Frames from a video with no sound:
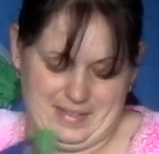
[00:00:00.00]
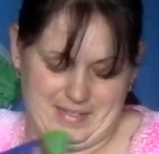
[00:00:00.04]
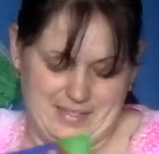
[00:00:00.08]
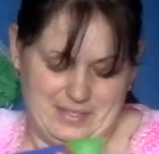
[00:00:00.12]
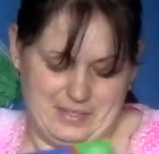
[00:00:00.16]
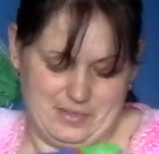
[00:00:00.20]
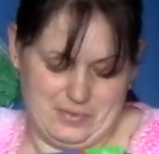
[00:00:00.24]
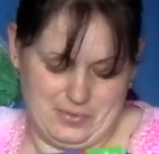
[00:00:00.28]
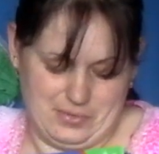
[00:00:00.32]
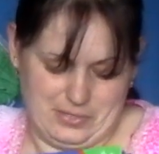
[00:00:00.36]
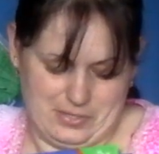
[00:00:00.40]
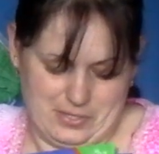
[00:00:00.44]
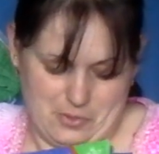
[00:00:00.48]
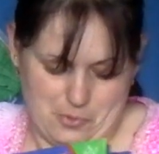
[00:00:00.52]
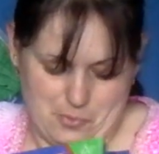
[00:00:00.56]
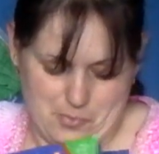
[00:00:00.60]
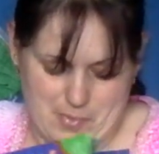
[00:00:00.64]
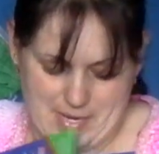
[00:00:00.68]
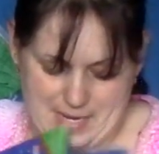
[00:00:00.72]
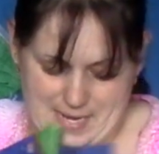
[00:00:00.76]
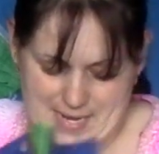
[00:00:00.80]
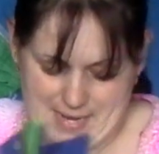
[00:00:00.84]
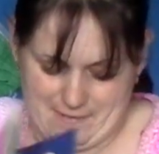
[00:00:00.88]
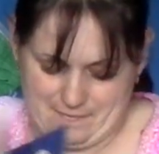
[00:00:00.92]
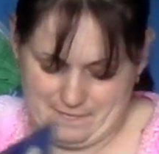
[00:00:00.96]
It's also a
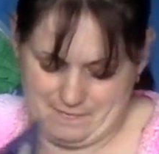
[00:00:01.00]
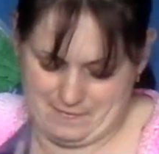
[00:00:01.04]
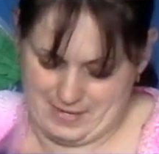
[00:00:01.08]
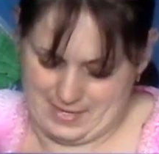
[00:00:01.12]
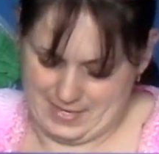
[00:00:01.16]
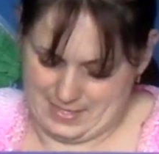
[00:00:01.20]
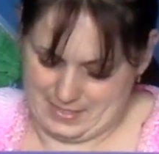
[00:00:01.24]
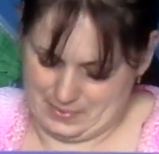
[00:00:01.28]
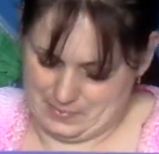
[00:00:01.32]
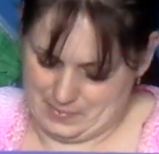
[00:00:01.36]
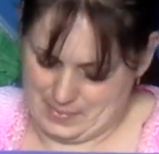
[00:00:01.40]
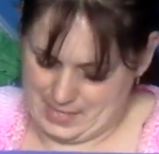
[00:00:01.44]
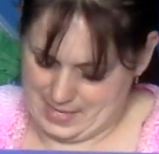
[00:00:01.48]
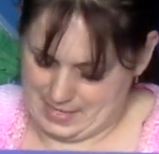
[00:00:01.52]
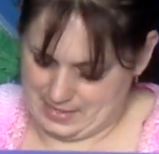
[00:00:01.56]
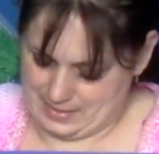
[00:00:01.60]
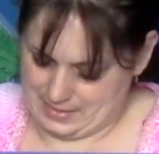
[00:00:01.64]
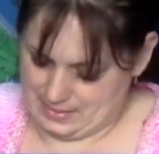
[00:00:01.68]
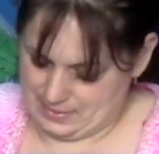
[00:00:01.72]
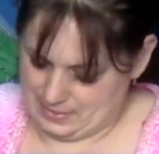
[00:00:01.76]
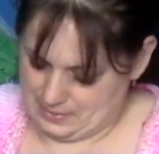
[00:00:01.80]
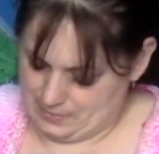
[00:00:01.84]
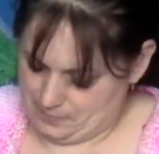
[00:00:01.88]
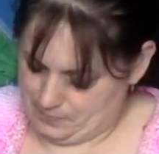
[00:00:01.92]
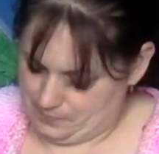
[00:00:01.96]
bit lovely as
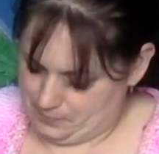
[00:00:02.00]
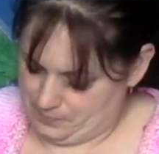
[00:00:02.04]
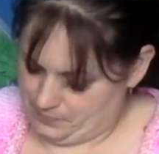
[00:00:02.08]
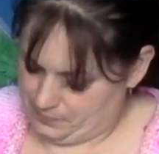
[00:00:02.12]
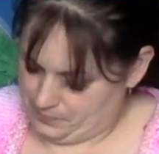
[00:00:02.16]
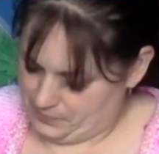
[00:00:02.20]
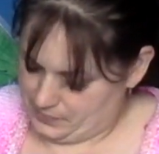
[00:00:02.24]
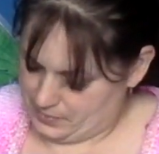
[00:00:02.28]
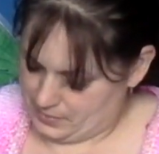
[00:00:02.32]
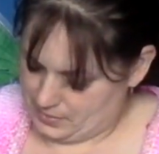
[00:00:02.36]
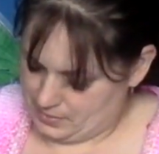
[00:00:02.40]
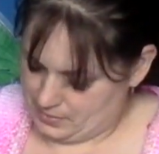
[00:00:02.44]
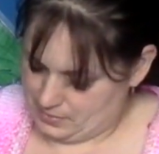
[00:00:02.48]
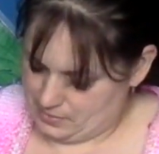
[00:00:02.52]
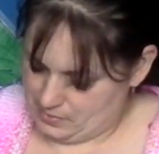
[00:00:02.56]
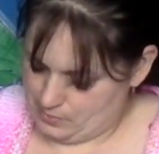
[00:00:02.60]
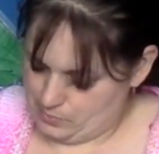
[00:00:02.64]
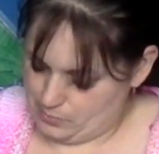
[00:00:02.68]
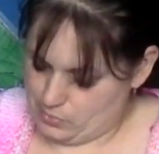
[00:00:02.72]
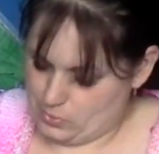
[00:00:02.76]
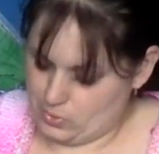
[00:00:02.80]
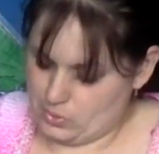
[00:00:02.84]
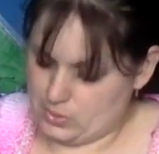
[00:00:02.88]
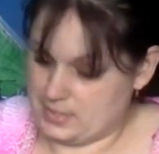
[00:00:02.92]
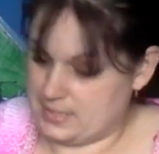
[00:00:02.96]
well.
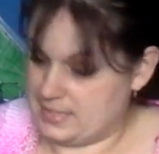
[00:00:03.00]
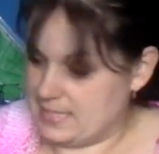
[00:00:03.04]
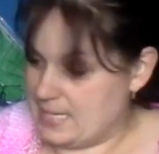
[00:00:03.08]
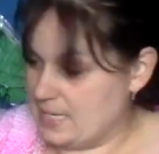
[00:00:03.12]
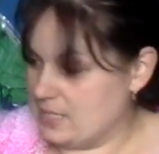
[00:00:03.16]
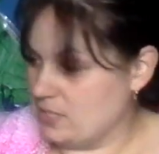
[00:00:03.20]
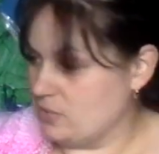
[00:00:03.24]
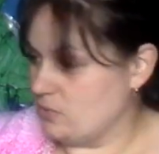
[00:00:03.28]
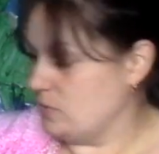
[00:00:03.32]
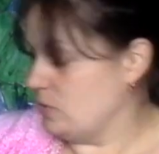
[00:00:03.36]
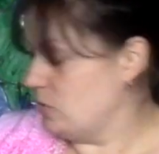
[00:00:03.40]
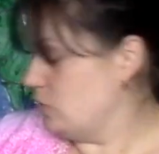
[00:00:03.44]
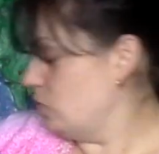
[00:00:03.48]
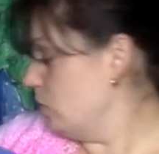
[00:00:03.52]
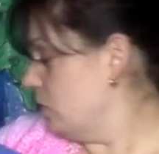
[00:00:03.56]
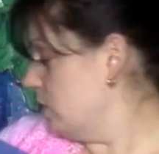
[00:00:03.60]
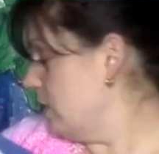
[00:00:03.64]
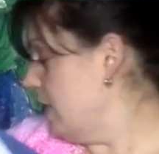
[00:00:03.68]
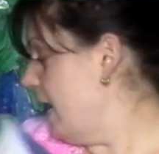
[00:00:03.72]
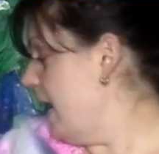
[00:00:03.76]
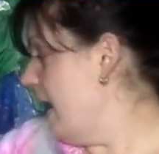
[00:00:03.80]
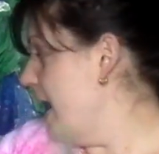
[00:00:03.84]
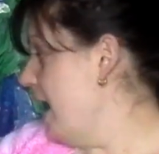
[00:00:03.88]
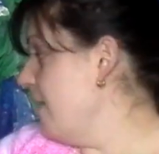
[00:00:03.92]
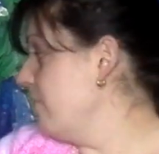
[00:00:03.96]
Poor Santa, he stuck
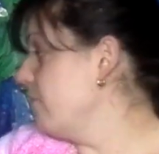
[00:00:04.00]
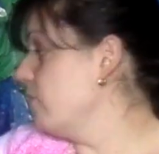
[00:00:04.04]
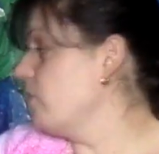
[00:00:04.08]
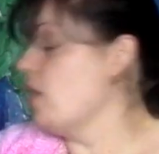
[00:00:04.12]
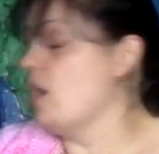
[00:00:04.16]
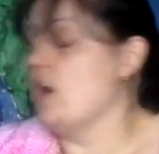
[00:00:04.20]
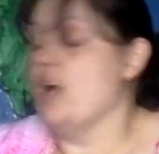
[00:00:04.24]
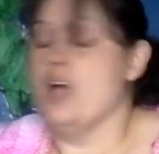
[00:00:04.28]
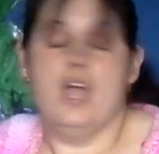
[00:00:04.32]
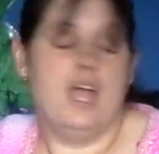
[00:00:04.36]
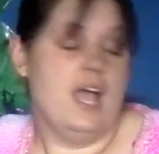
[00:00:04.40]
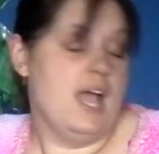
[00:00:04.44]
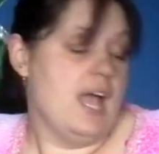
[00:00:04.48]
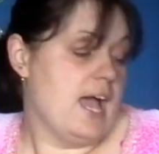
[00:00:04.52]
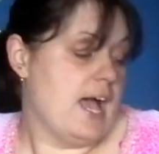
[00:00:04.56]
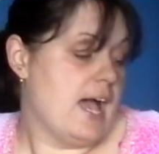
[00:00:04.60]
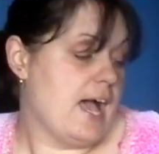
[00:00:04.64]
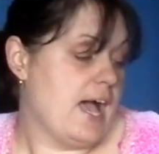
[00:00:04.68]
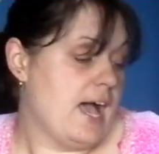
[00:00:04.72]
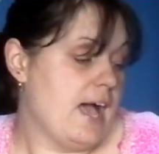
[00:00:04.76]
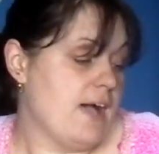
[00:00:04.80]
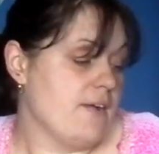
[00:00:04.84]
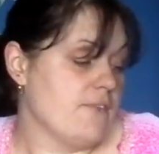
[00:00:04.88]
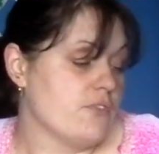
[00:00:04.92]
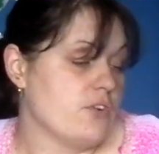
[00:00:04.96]
that. I
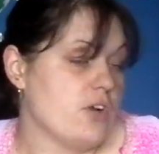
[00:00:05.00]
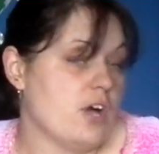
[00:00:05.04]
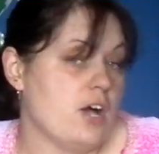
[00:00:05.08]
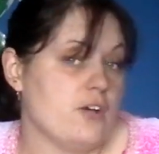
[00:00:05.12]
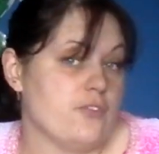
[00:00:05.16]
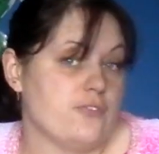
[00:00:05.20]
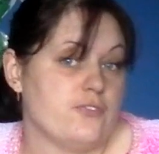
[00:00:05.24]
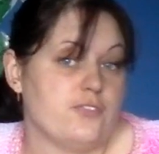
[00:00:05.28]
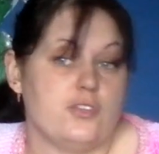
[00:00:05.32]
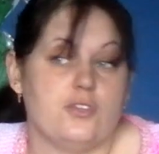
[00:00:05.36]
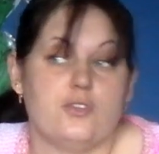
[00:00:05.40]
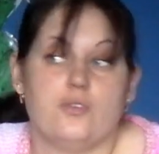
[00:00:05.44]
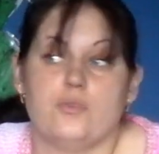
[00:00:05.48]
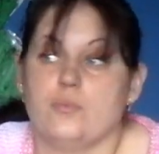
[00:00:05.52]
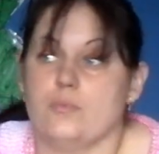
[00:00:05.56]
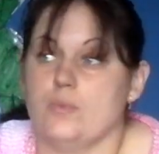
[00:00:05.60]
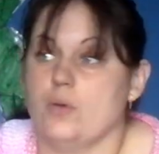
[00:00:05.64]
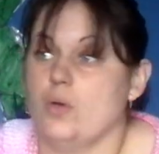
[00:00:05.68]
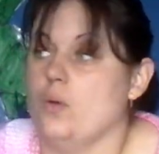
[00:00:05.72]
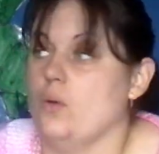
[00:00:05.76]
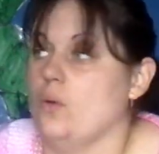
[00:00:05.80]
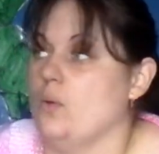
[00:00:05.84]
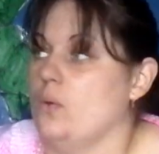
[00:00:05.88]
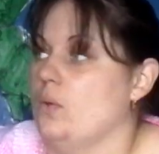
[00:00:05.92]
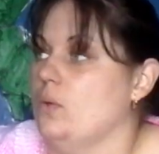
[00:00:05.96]
have got a few
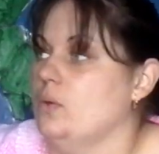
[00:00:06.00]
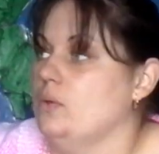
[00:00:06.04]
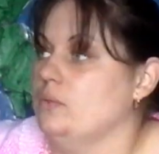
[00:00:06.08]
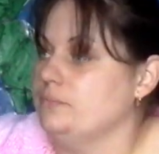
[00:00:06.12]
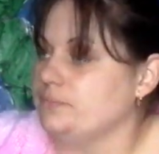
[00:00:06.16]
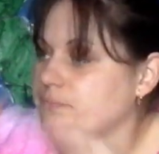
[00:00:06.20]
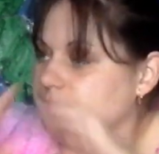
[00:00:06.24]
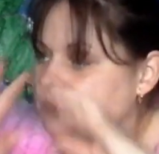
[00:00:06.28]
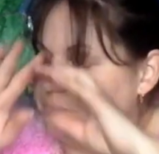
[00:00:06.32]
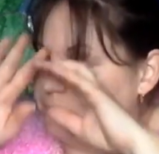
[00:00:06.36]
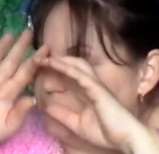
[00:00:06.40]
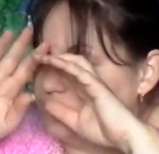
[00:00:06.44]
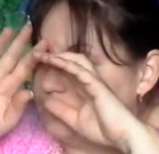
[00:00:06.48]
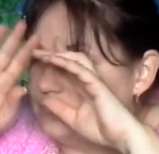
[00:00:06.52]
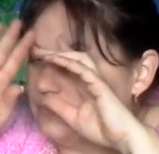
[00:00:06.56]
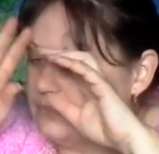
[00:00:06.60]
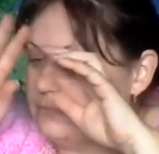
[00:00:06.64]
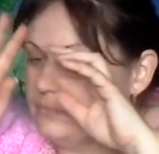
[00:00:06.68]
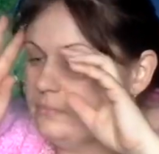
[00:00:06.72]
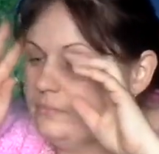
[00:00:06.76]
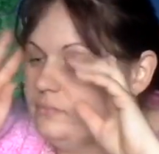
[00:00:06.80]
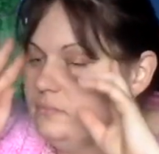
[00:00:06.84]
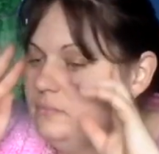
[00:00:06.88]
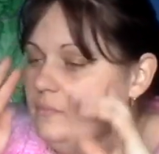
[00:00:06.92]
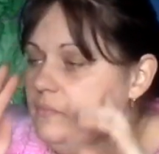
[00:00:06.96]
more,
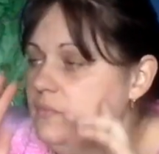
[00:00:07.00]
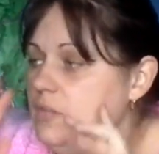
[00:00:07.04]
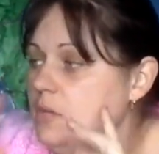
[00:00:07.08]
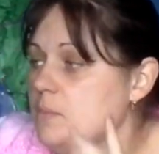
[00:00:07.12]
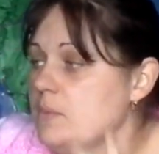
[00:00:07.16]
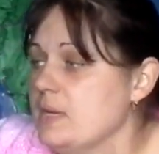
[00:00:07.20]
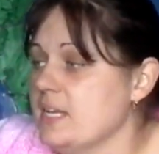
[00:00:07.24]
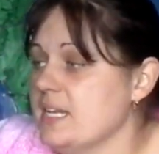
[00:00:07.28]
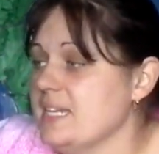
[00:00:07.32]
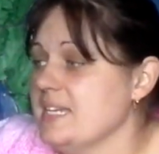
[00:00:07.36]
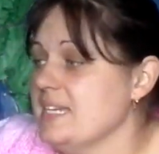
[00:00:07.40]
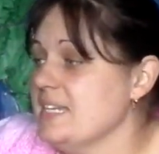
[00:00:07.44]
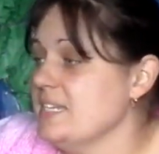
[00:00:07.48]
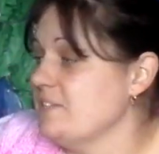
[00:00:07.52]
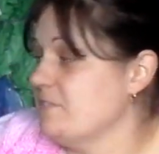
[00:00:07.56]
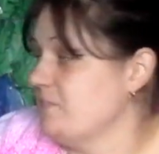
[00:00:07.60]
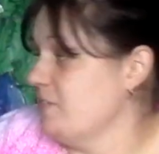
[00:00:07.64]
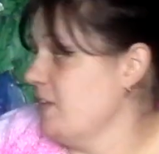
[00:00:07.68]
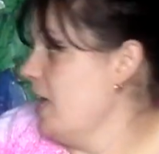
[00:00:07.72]
but I need to